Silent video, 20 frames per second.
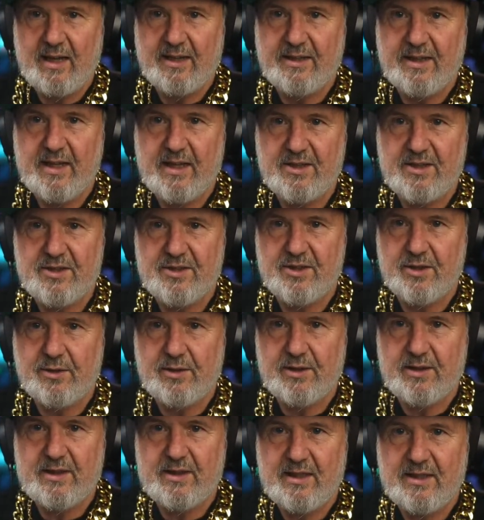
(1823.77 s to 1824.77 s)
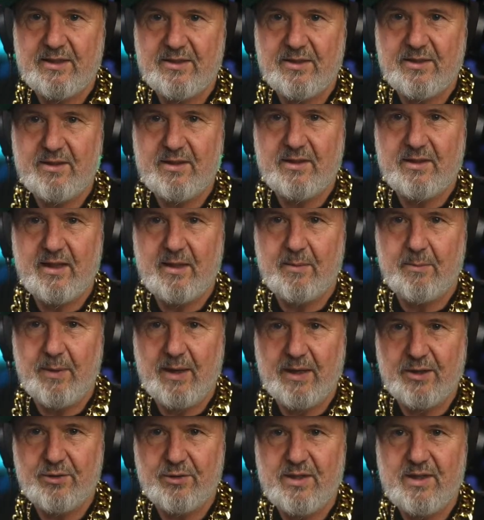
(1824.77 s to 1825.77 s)
and it has solar connected and
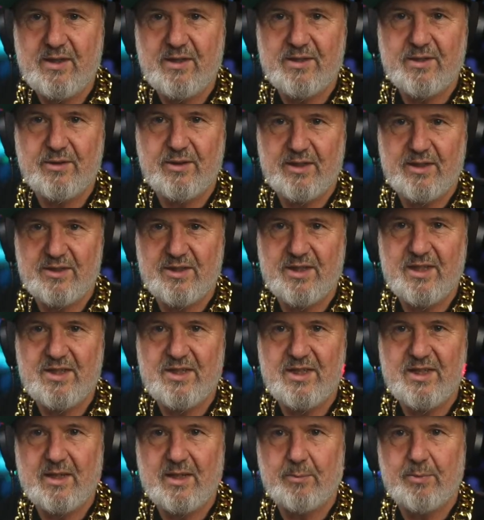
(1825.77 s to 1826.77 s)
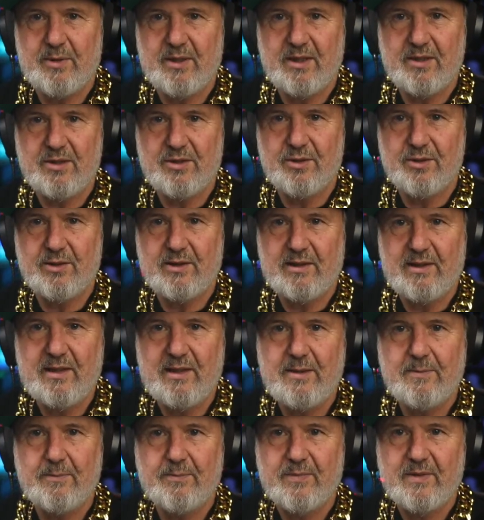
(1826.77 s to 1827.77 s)
battery, so it has DC coupling
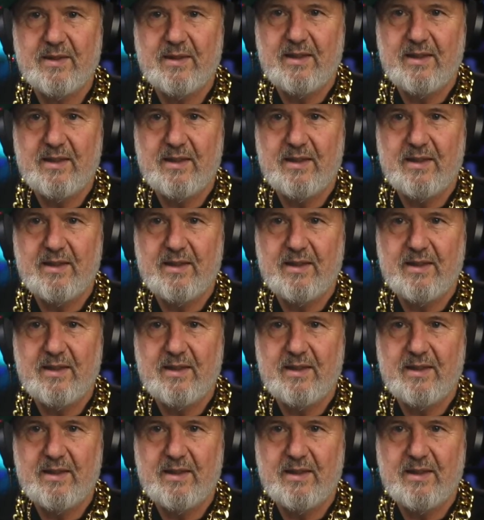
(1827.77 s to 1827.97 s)
internally.